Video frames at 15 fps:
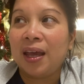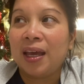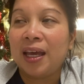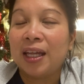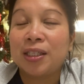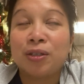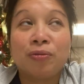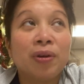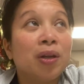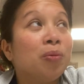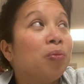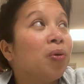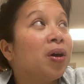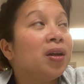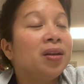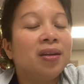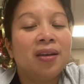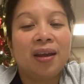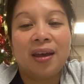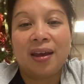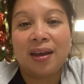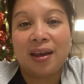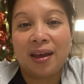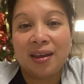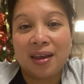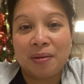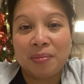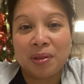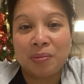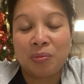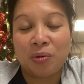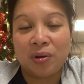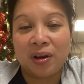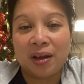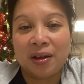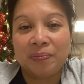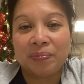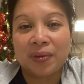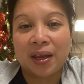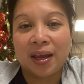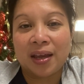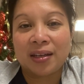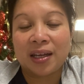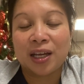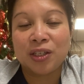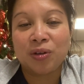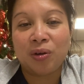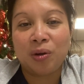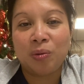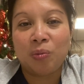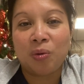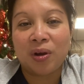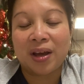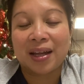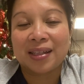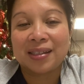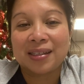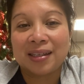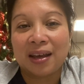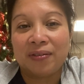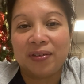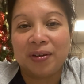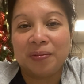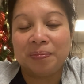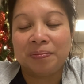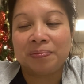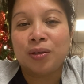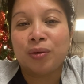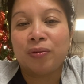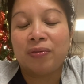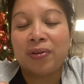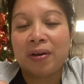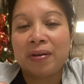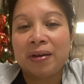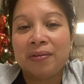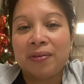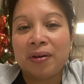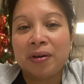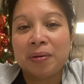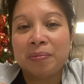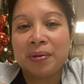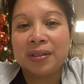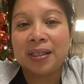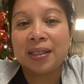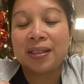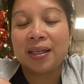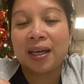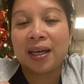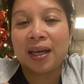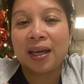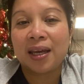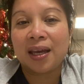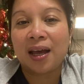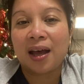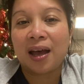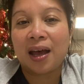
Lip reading: It's already 1 a.m. in the morning and I started work at 7. So very, very busy day.